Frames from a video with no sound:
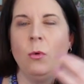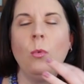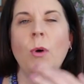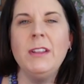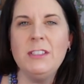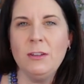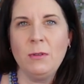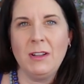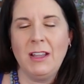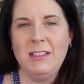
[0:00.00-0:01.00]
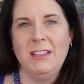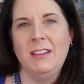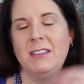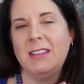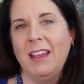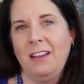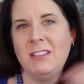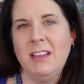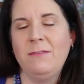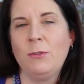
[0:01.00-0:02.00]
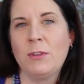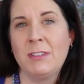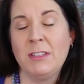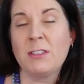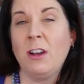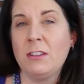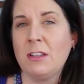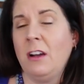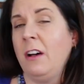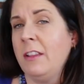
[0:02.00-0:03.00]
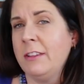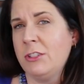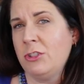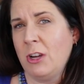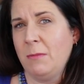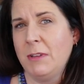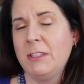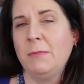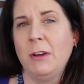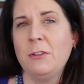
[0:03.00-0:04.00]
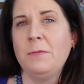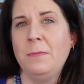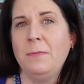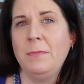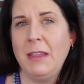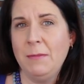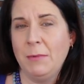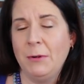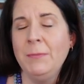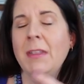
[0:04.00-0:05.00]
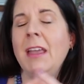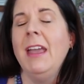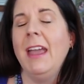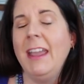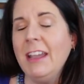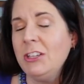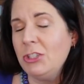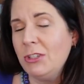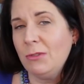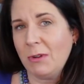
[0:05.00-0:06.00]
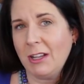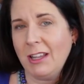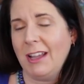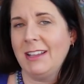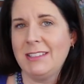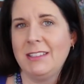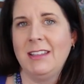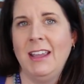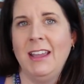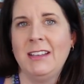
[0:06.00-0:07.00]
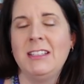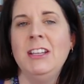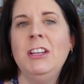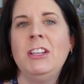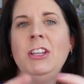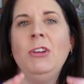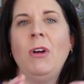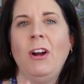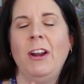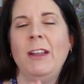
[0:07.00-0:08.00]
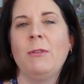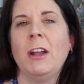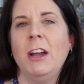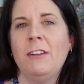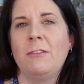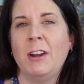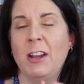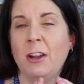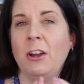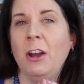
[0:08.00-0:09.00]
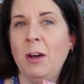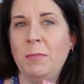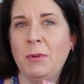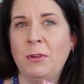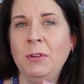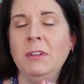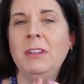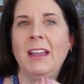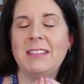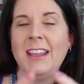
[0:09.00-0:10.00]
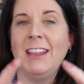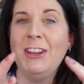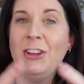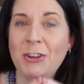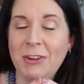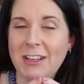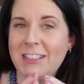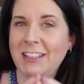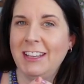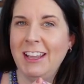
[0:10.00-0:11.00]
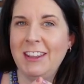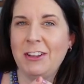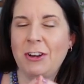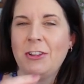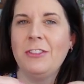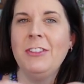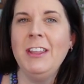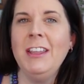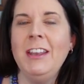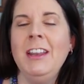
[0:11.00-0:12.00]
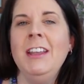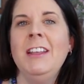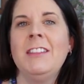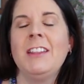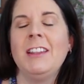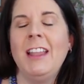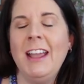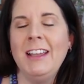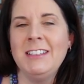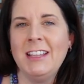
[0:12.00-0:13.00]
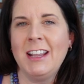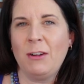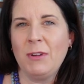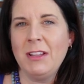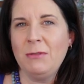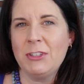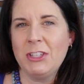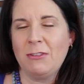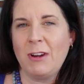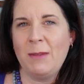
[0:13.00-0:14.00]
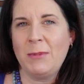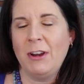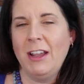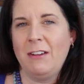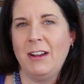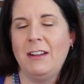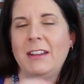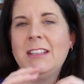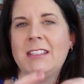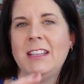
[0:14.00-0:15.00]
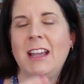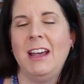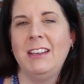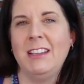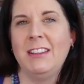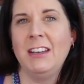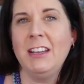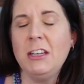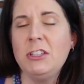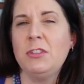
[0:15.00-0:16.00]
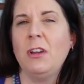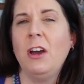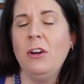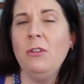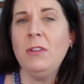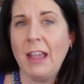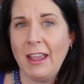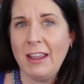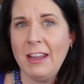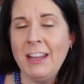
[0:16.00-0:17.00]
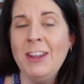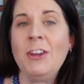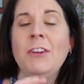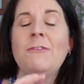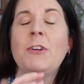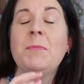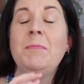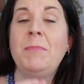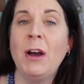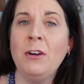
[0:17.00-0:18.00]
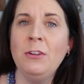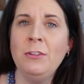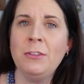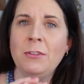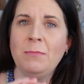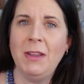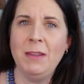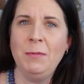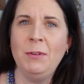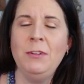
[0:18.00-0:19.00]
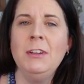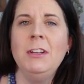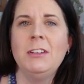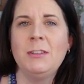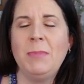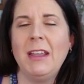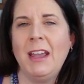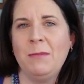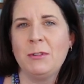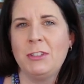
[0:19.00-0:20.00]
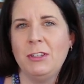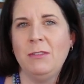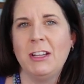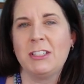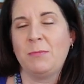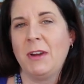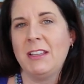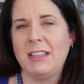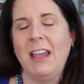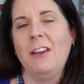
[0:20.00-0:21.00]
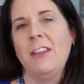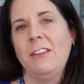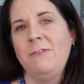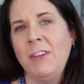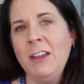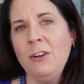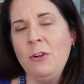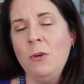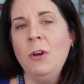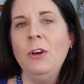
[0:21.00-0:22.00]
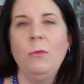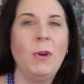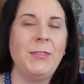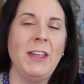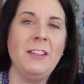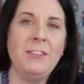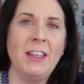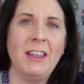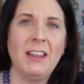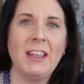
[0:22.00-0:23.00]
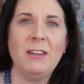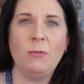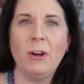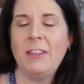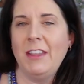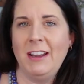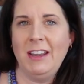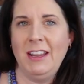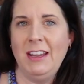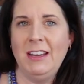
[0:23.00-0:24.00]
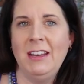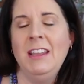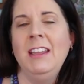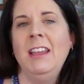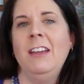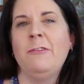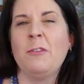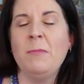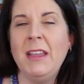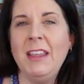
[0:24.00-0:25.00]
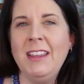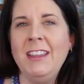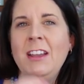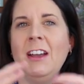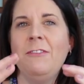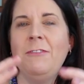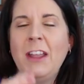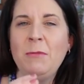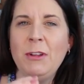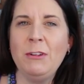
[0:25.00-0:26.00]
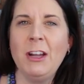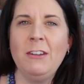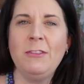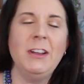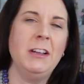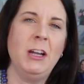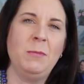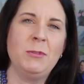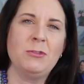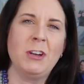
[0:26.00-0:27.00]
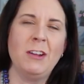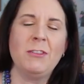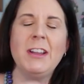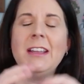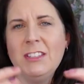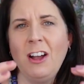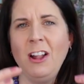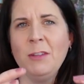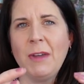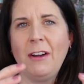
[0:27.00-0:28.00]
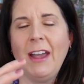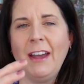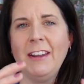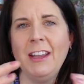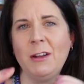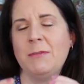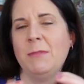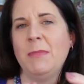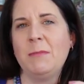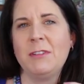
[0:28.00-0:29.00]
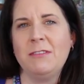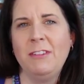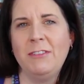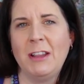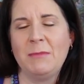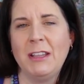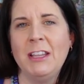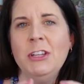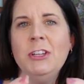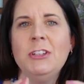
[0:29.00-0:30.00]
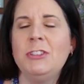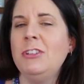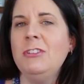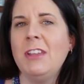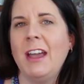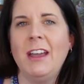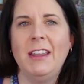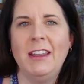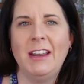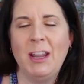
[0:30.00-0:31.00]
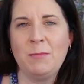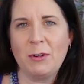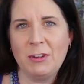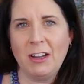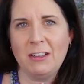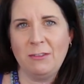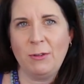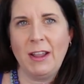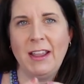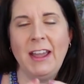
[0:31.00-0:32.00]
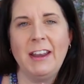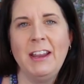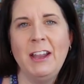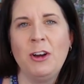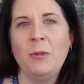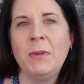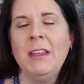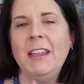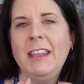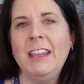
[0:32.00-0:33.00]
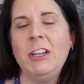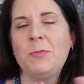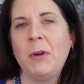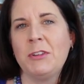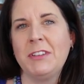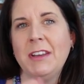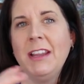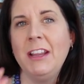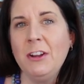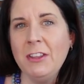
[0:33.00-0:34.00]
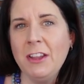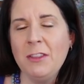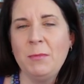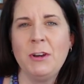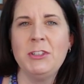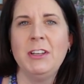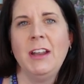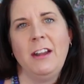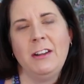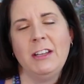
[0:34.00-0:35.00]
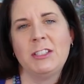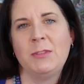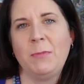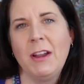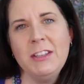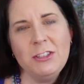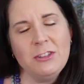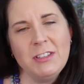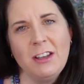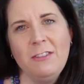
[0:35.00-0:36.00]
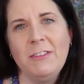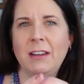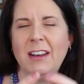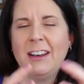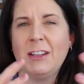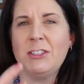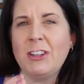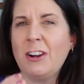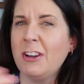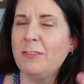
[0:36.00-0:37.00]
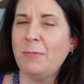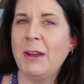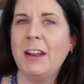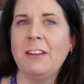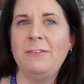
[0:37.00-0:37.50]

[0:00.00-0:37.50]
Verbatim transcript: Once you realize that this outside force has caused all this trauma to both people, and you realize that you are a recovering couple as a unit together, then the last thing I really want you to wrap your head around is the idea that it is okay for both people to be able to express how they feel, what they think, and what they need. And for me, family recovery and couples recovery is all about how to help the members of a family do that in a productive way, how to help each person hear the other person, how to express yourself in an assertive but